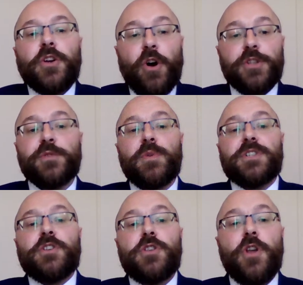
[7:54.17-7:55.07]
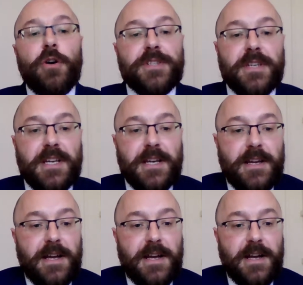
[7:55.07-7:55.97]
Costs which are not
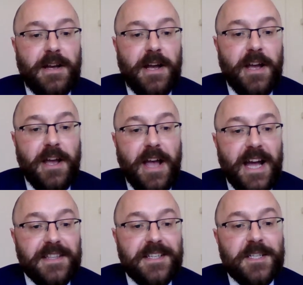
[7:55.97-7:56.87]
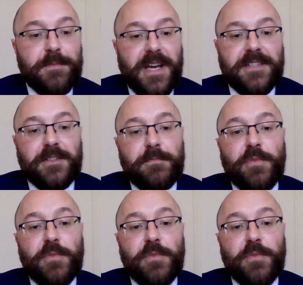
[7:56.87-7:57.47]
anticipated